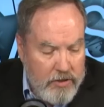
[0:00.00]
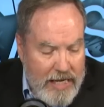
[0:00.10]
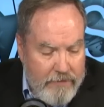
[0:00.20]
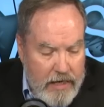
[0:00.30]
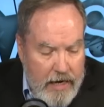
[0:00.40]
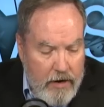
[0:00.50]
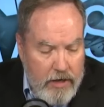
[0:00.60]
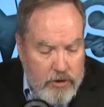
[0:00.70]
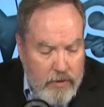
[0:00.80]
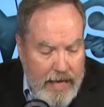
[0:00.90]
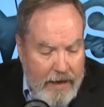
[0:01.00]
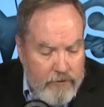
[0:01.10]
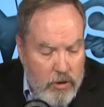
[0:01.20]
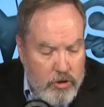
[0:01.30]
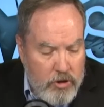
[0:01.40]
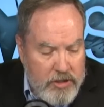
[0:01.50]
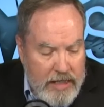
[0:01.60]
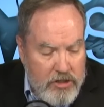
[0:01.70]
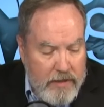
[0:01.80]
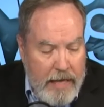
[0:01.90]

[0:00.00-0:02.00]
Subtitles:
even in areas where they have no jurisdiction. They